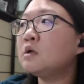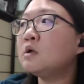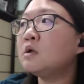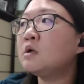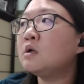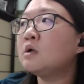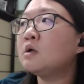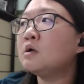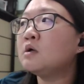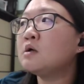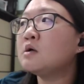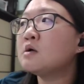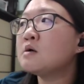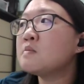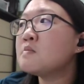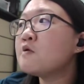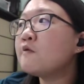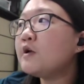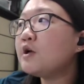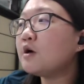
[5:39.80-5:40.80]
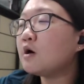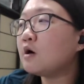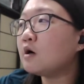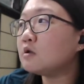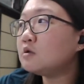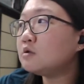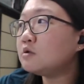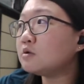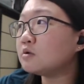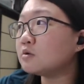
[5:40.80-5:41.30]
Moving on to
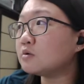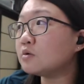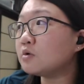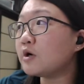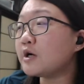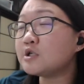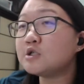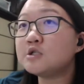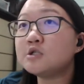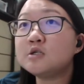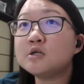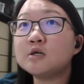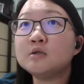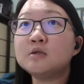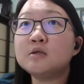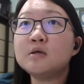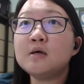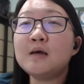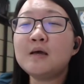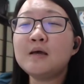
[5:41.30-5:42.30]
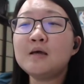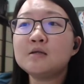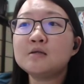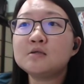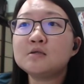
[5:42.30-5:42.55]
question 8.